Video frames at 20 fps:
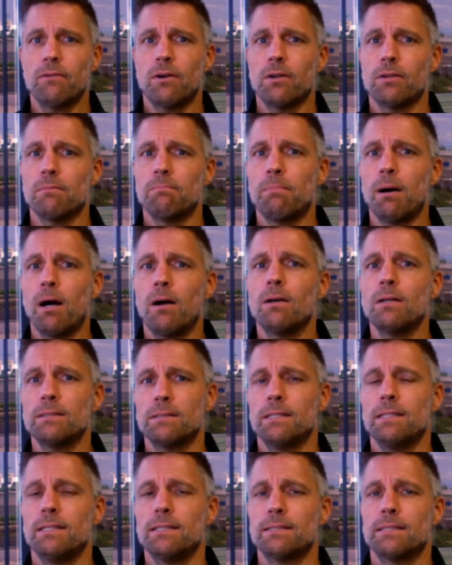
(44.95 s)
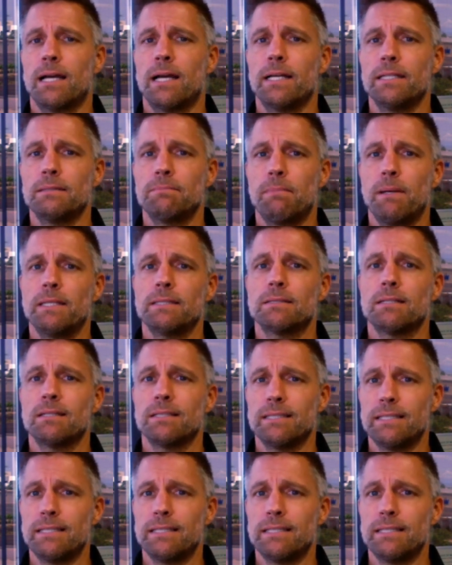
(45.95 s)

are the policy designs based on